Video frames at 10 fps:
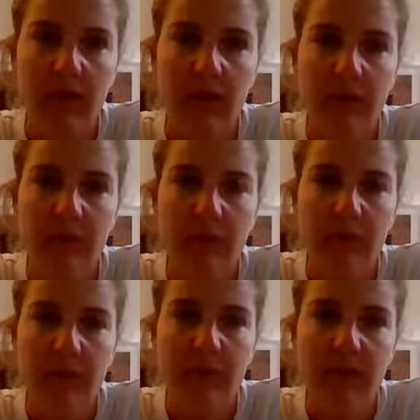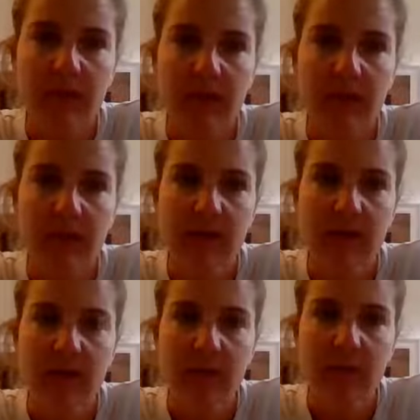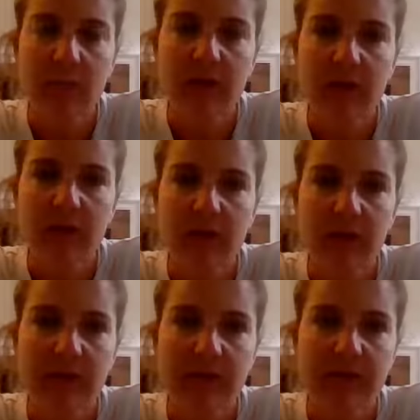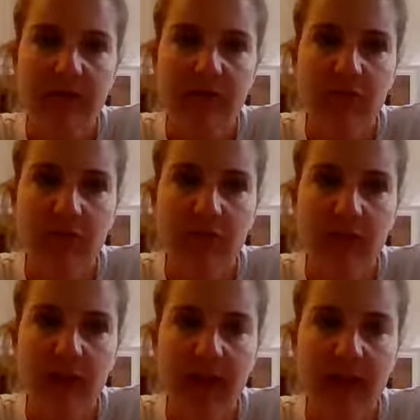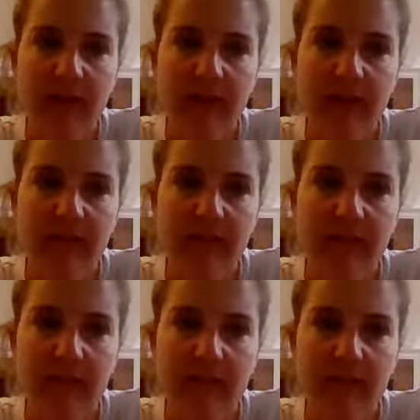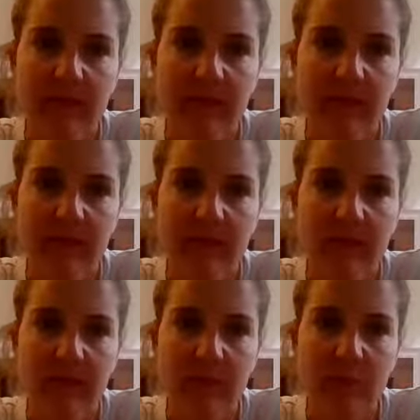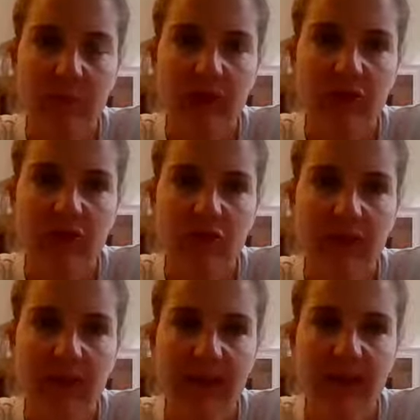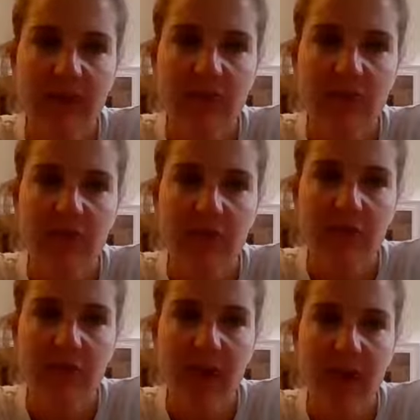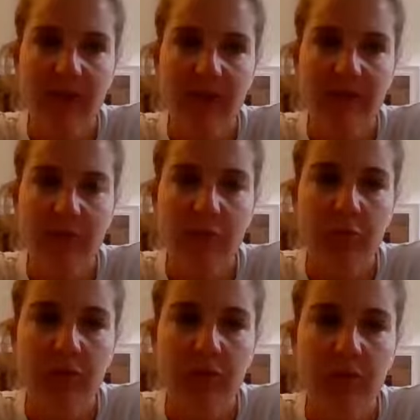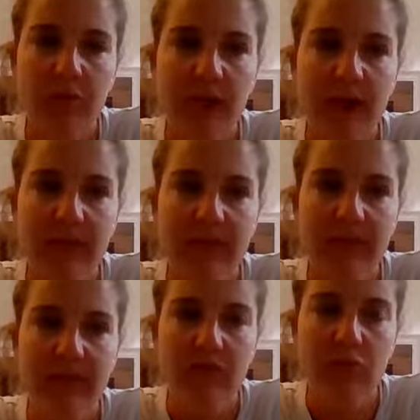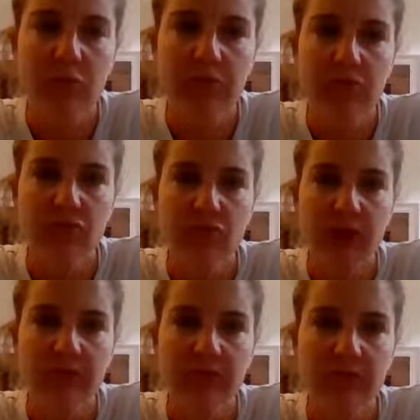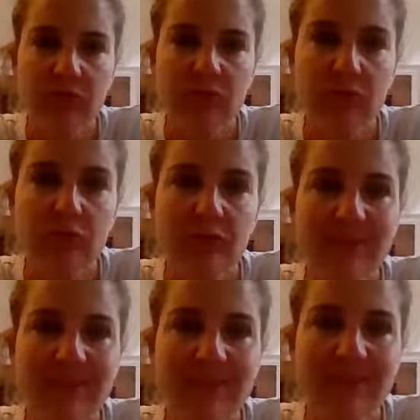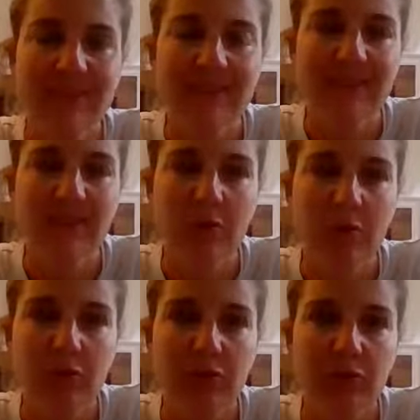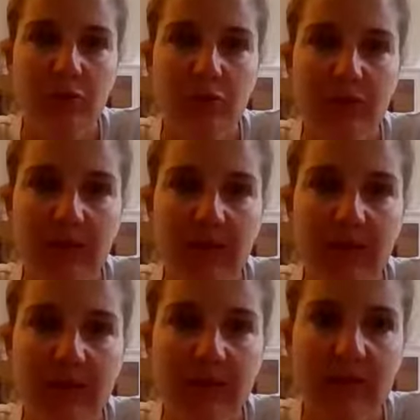Good, now from here, bring your hands to your thighs. Press your hands into your thighs and pull your thighs in toward your chest. So you're resisting the movement.